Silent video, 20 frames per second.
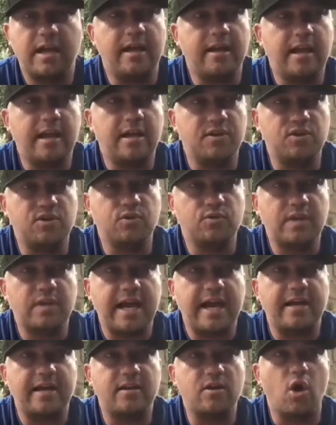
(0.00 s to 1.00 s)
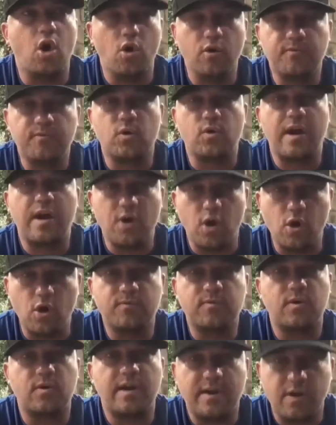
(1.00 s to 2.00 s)
and do that over and
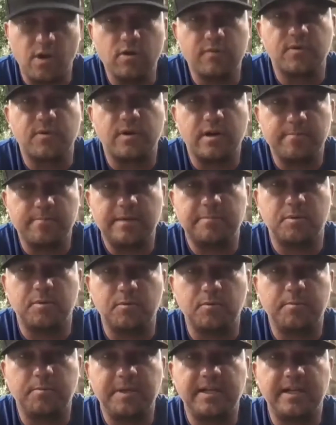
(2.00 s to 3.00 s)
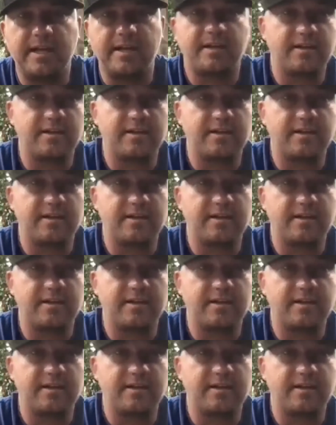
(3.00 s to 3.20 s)
over and over. And people will be like, that